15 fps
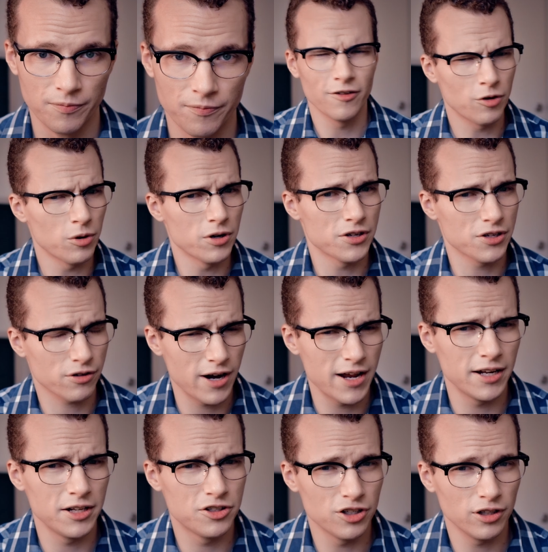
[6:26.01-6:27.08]
Of course,
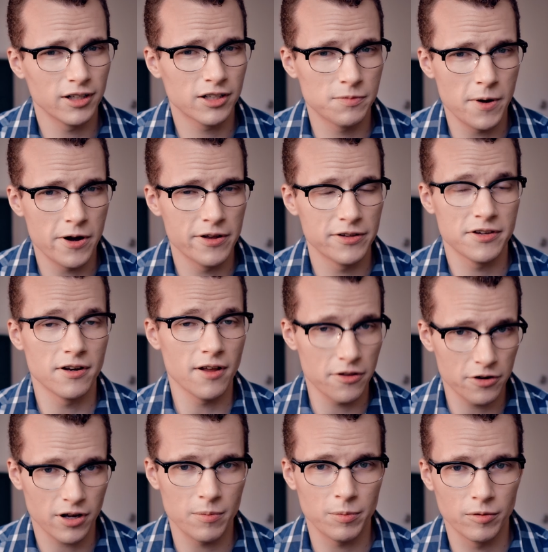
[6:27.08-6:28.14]
granted, she'll experience
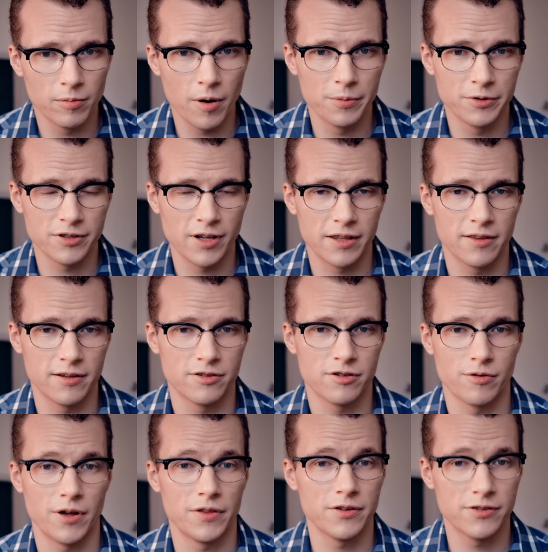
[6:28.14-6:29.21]
another couple moments like this
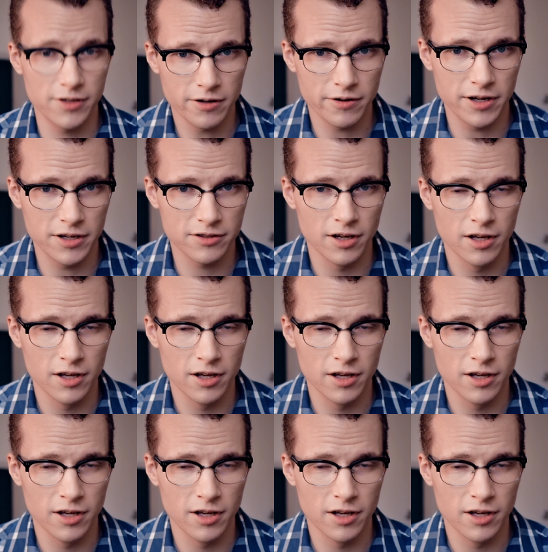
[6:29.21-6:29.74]
throughout the series,